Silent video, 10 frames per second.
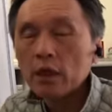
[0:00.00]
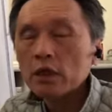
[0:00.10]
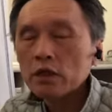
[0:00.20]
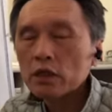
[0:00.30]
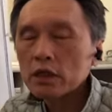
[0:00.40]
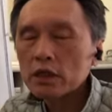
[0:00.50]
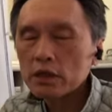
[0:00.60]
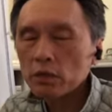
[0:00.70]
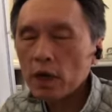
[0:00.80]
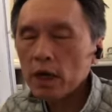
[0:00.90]
So this
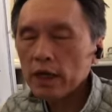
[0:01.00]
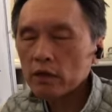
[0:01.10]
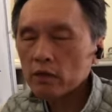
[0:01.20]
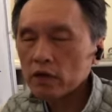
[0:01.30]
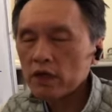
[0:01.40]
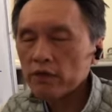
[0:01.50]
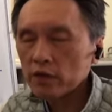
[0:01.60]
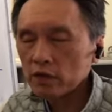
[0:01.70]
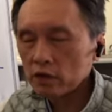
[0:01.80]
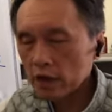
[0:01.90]
is what I like to share with
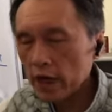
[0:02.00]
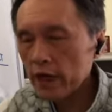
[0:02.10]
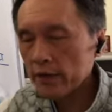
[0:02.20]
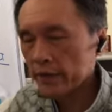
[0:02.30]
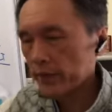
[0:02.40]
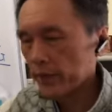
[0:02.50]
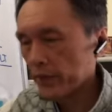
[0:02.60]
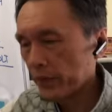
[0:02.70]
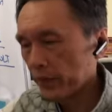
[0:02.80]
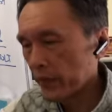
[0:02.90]
you today.
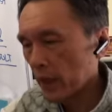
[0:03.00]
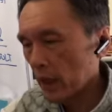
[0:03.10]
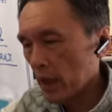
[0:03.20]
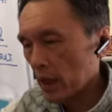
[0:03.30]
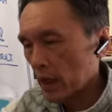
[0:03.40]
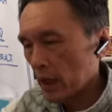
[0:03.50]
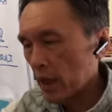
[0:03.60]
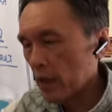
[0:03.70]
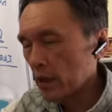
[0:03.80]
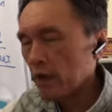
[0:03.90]

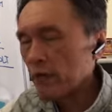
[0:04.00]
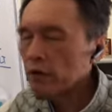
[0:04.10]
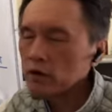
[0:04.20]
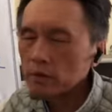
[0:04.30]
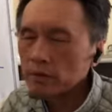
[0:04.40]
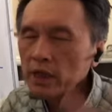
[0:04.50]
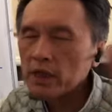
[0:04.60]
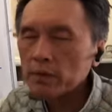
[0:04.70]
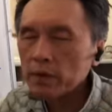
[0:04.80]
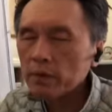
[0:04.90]
And of course,
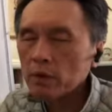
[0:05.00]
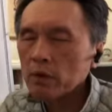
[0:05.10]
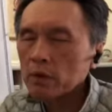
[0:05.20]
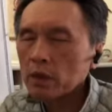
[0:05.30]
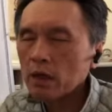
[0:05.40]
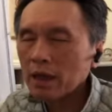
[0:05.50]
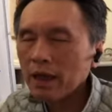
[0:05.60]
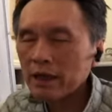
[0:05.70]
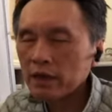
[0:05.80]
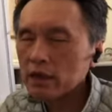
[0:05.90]
many people will not
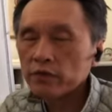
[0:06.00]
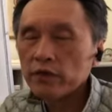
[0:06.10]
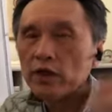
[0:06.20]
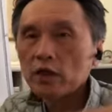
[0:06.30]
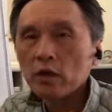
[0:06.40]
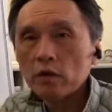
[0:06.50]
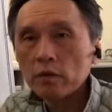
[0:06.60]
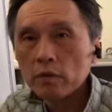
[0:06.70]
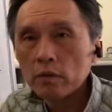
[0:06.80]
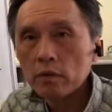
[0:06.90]
like this video,
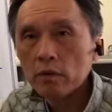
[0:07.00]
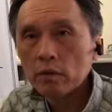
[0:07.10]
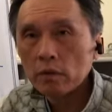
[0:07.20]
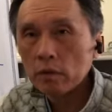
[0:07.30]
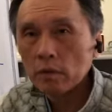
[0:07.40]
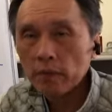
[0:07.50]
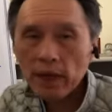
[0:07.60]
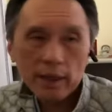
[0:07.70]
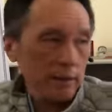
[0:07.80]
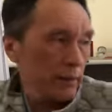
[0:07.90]

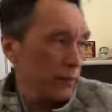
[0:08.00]
but